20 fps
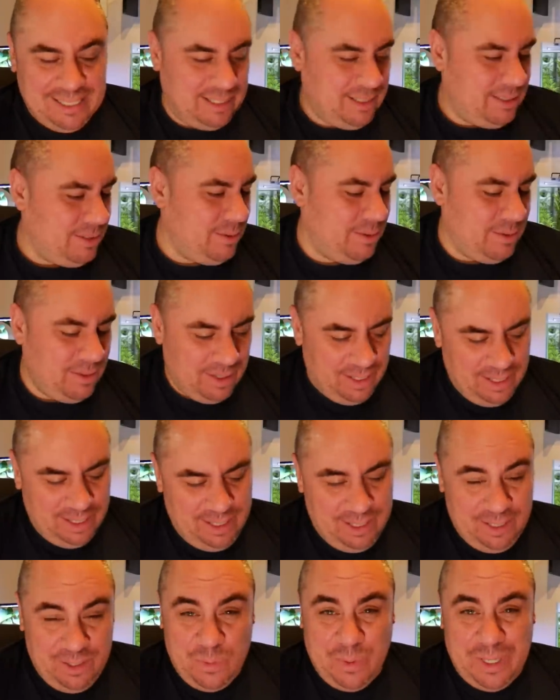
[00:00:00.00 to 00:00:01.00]
So
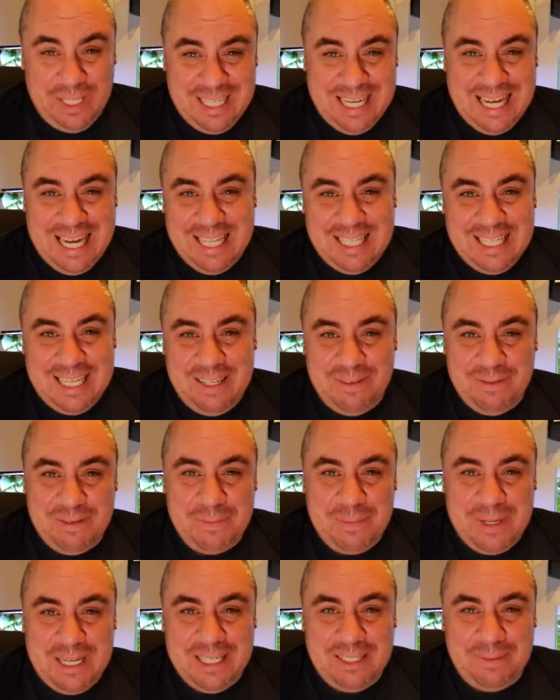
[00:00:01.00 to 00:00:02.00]
2018 for
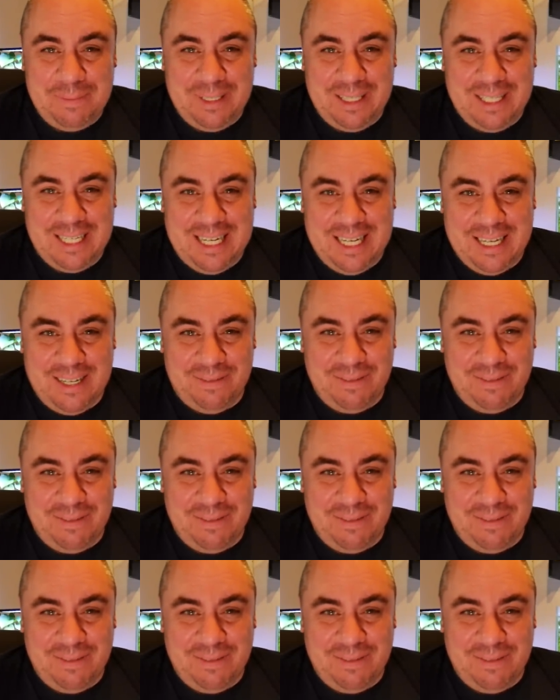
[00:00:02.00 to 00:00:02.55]
me has been the year